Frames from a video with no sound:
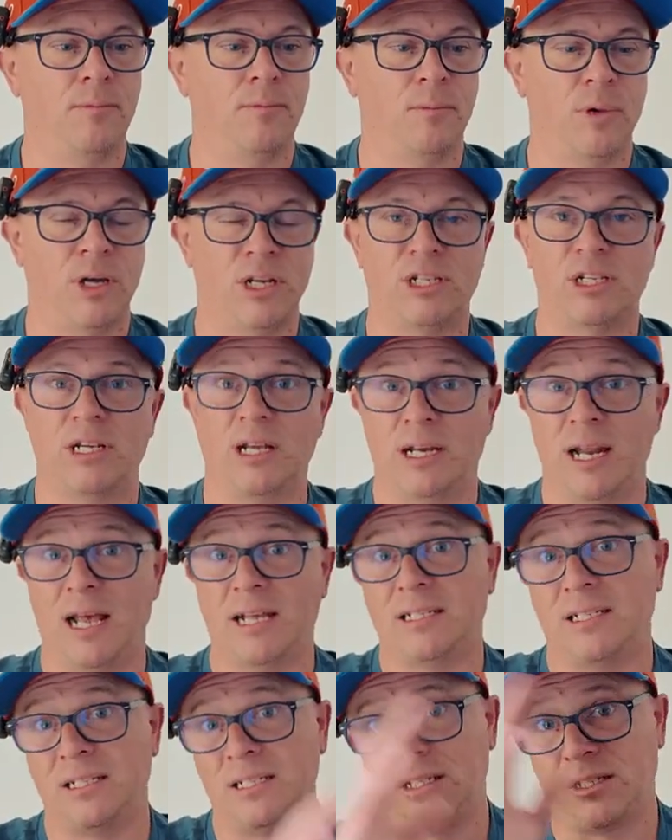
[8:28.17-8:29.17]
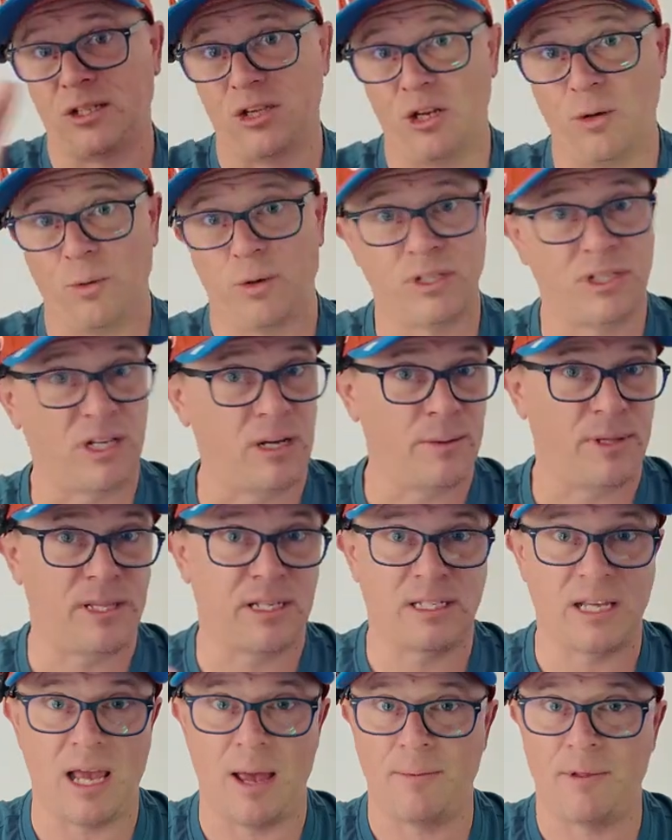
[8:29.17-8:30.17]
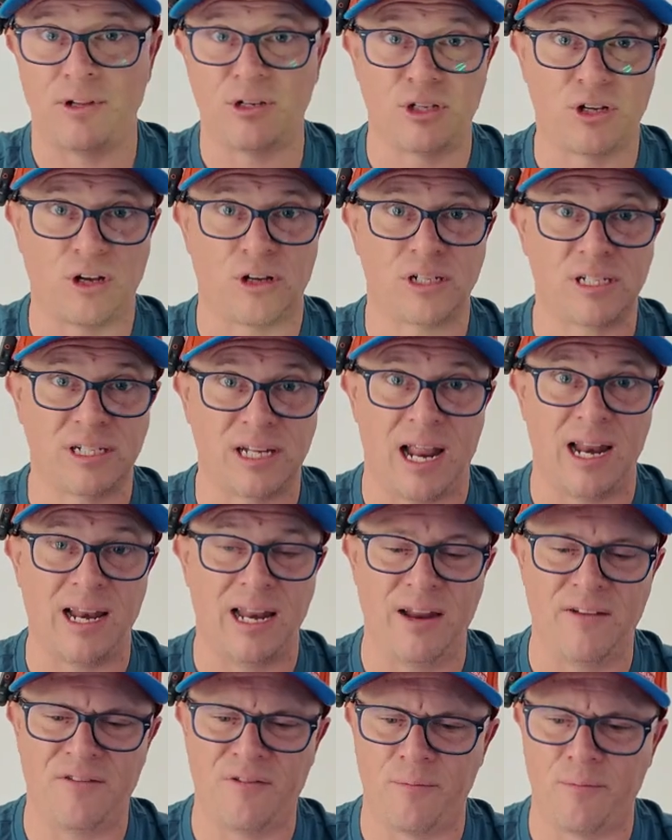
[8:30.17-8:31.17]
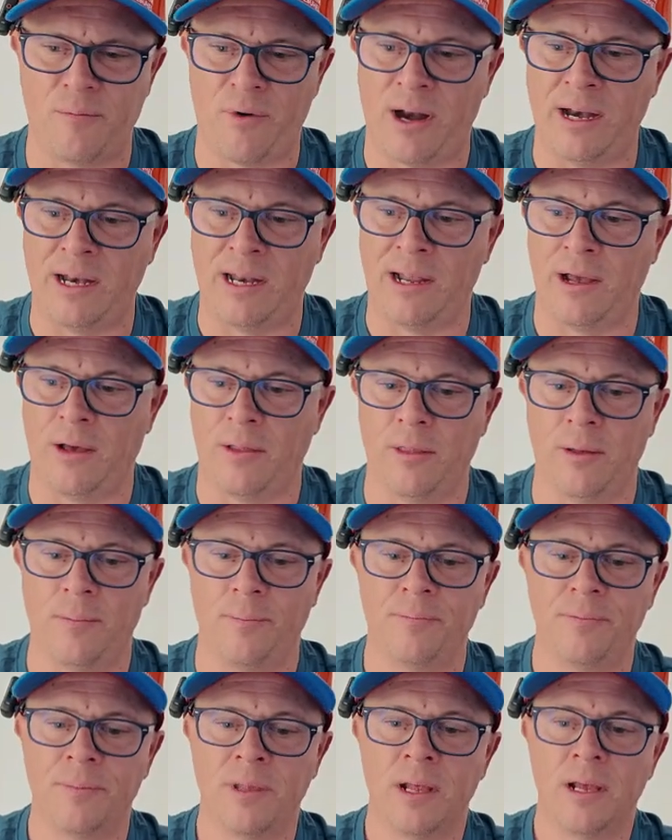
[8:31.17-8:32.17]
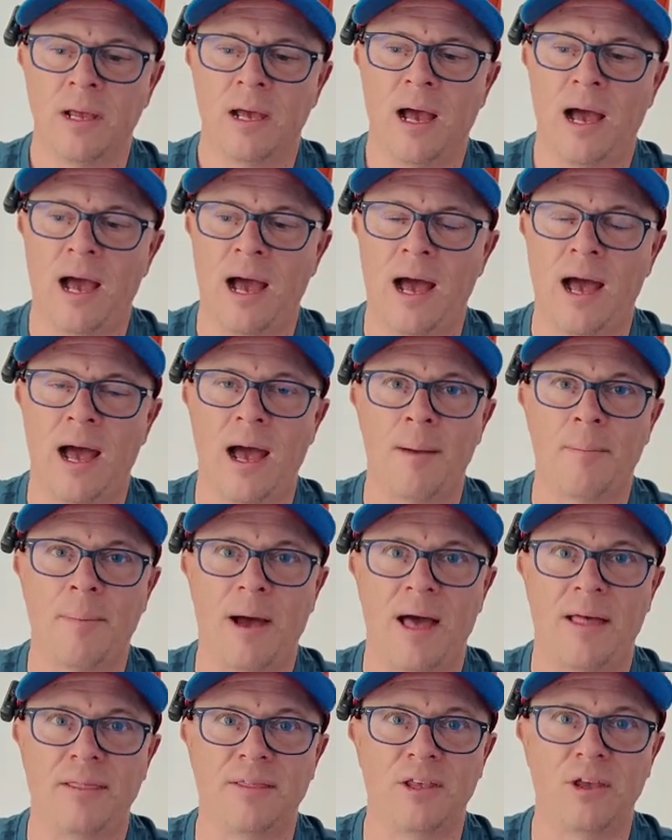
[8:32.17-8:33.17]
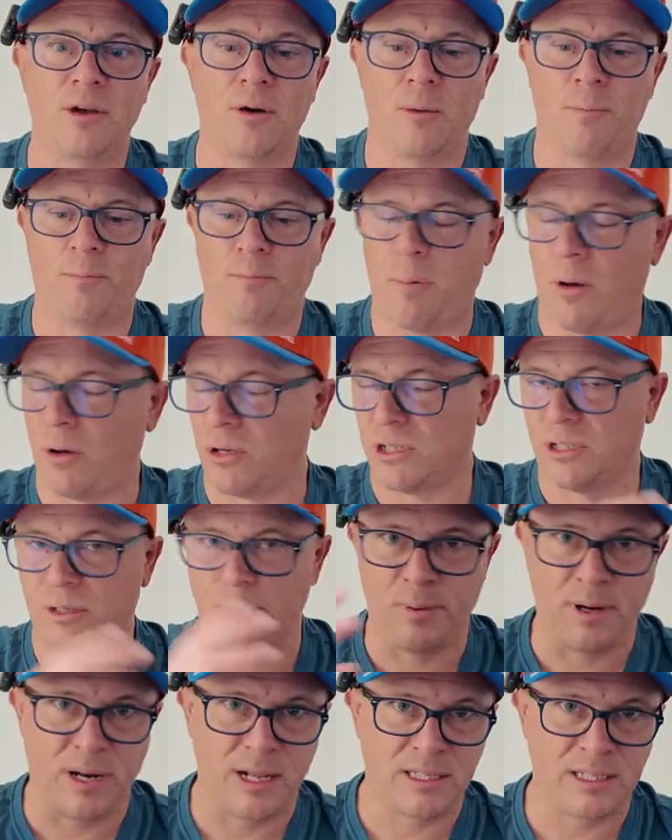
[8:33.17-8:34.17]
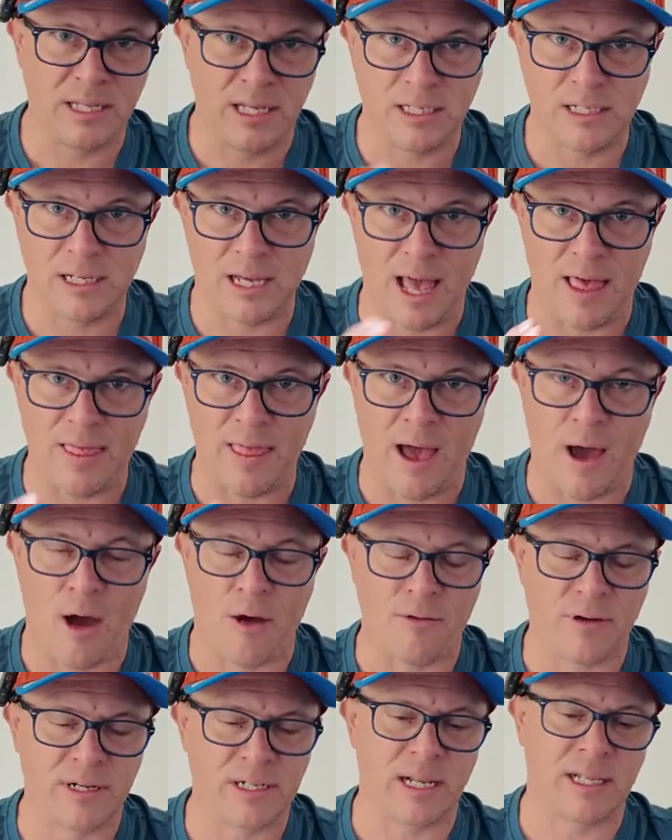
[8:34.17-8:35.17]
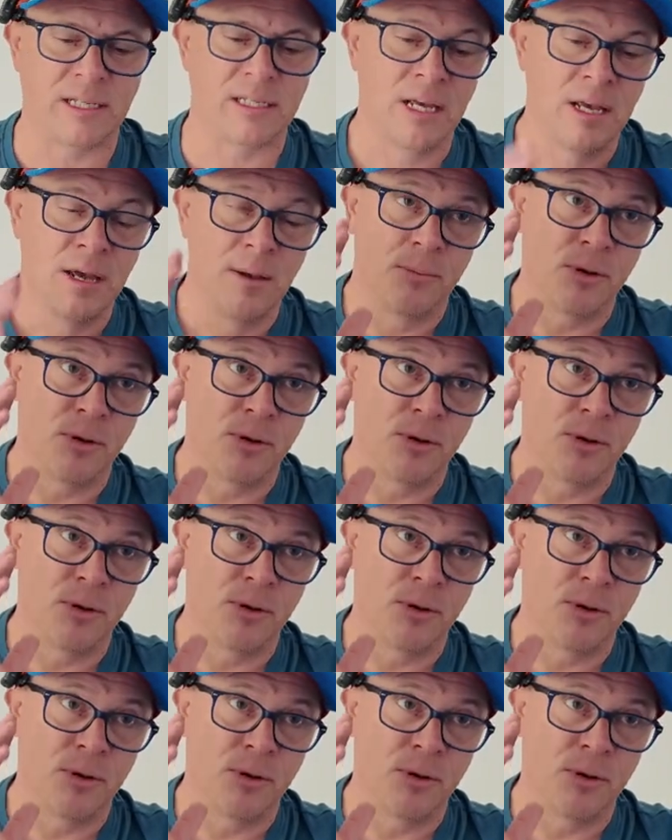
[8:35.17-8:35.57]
which in essence, the new one's going to be the same. They've just got slightly different branding on them and your possibility to get that orange lens.